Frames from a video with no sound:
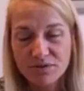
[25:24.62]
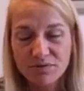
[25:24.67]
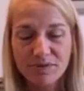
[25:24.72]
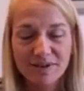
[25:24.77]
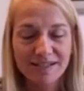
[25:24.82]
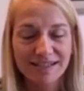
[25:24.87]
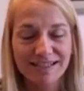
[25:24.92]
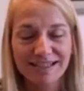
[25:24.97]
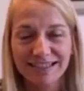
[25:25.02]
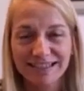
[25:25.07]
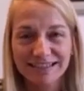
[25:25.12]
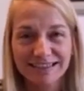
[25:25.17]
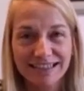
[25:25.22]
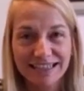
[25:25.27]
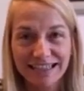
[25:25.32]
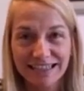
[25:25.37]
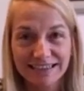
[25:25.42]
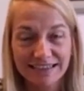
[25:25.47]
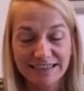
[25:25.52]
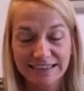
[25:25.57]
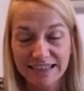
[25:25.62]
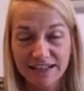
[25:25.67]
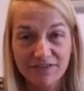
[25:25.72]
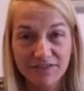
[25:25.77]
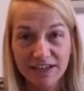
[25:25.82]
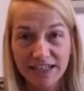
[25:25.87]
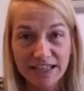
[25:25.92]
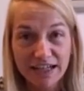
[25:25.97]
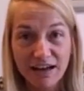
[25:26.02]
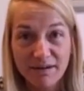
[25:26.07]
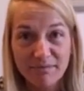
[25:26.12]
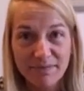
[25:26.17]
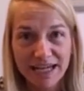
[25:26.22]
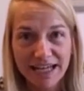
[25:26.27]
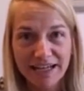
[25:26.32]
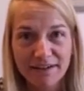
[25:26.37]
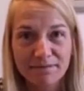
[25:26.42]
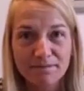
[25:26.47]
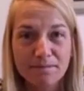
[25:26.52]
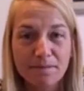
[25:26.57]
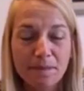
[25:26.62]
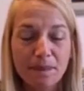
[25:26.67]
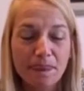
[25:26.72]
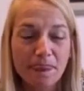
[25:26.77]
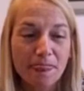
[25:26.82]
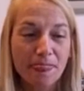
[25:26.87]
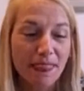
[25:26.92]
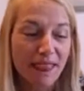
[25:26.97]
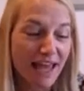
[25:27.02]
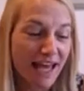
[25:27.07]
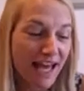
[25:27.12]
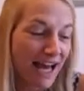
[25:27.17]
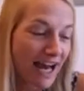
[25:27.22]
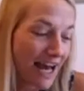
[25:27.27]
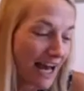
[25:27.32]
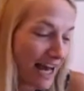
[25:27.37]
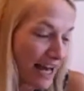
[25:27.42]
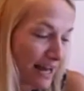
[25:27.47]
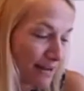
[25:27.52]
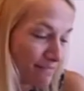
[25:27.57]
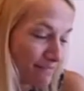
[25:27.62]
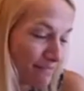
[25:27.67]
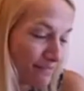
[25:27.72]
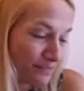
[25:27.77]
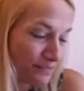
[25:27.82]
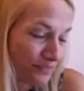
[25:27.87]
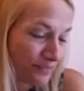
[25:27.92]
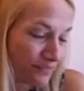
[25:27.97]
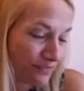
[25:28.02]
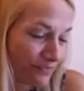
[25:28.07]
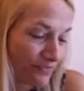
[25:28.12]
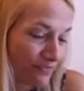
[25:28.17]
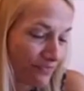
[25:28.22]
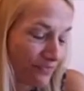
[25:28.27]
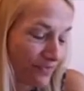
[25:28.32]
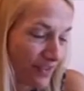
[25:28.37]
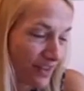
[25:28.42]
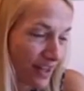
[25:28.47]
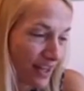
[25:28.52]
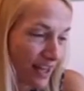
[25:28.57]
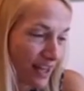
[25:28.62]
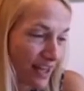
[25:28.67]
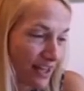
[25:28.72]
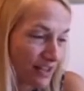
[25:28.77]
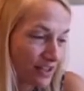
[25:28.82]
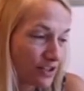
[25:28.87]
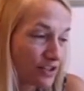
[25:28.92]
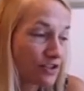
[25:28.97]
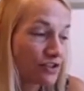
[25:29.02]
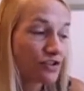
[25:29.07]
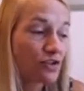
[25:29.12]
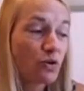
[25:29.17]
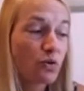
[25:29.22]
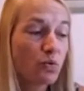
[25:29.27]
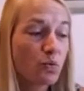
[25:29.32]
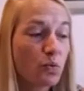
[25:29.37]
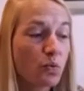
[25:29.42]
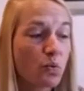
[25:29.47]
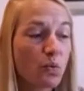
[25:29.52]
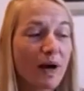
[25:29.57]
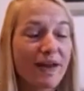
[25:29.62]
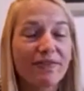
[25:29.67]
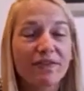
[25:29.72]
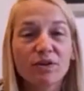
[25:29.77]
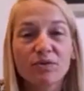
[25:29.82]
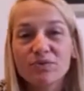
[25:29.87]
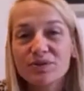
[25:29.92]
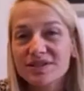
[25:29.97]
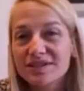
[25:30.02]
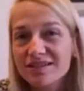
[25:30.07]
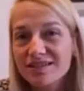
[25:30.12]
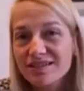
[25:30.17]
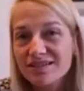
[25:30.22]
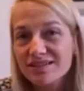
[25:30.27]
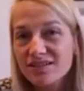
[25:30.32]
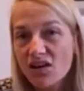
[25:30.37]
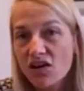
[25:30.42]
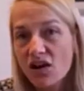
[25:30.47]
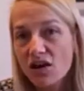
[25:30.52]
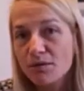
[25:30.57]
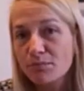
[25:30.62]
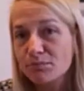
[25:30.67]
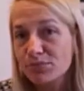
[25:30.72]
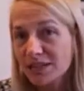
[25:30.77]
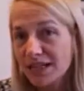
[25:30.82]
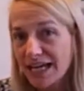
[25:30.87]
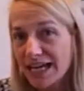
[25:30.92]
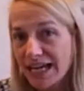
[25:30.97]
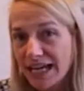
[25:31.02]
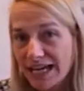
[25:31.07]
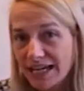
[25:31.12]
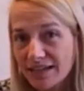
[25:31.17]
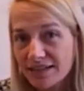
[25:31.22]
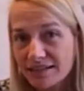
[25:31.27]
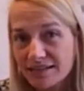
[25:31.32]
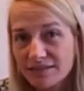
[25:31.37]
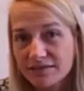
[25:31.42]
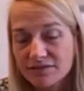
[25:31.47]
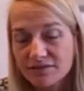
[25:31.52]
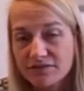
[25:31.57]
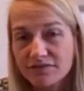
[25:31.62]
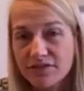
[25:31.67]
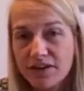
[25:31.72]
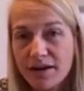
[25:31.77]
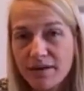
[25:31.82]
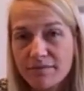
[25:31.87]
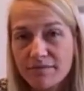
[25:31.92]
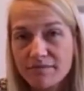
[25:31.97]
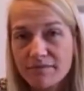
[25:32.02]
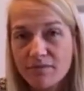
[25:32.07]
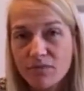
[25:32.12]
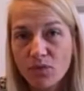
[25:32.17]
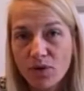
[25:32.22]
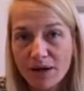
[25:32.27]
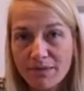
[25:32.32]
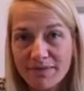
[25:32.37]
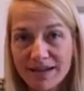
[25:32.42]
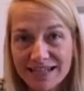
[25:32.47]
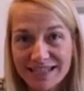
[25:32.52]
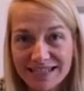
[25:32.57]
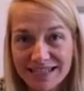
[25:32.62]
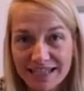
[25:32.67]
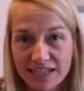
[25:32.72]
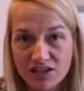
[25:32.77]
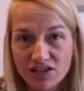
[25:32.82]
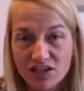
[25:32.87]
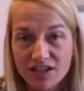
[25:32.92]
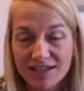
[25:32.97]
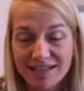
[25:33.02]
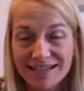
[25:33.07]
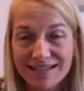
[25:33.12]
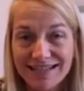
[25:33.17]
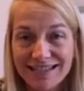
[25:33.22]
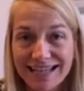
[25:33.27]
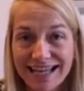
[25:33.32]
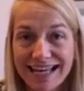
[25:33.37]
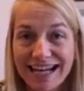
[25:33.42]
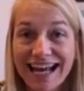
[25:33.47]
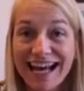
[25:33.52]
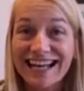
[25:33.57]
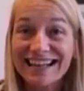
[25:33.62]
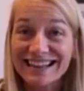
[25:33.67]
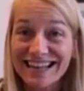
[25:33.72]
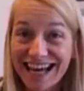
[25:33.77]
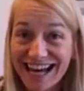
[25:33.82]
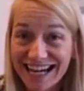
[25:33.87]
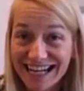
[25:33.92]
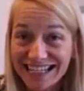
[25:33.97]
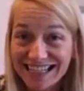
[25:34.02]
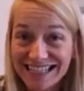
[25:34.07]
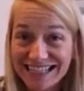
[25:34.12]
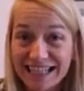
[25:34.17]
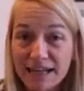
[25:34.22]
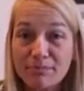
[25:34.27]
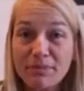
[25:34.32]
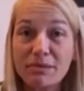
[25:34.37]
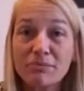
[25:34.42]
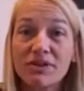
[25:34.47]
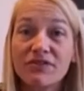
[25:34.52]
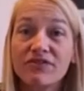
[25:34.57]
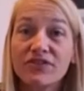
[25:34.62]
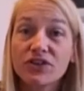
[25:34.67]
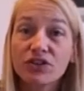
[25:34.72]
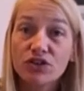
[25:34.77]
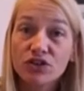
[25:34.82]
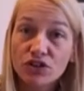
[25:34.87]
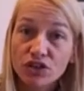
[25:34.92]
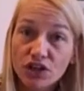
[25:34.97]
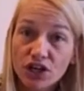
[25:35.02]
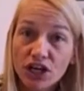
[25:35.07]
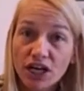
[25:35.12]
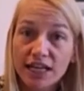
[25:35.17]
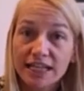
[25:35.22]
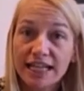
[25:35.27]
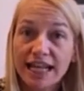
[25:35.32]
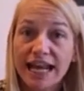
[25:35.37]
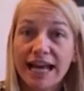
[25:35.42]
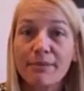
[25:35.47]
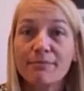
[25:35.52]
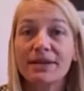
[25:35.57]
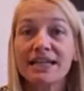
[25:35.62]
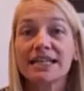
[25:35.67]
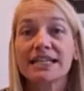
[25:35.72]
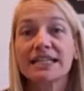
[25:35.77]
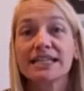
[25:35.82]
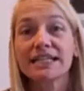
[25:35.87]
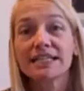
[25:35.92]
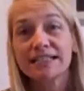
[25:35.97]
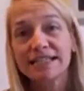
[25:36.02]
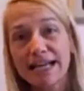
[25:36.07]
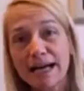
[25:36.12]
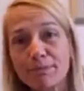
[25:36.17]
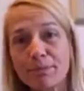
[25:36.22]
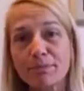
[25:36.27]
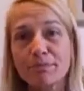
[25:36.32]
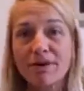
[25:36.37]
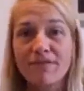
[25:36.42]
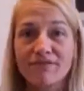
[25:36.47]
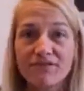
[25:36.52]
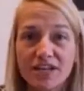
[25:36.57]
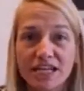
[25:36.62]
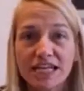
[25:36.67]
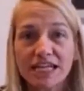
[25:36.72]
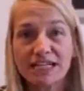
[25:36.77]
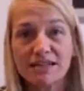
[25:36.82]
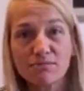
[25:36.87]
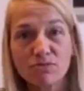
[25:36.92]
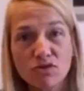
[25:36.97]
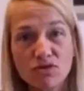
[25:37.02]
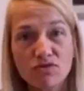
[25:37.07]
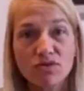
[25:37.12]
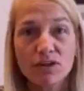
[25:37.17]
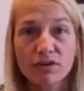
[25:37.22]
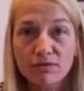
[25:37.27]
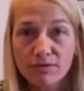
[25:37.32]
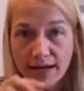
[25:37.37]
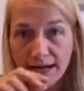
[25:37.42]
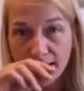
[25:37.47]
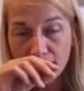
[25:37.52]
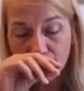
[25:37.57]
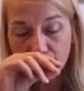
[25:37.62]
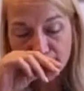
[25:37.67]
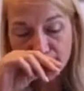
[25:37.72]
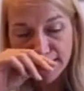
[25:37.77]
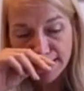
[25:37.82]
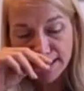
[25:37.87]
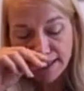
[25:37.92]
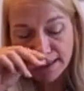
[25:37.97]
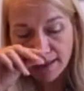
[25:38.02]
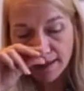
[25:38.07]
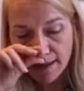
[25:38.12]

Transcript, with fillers: Who wants to clean? Definitely not me. Um, so when there was a song playing from one of my stations that I liked, that made me feel good, that had me tapping my feet and moving around,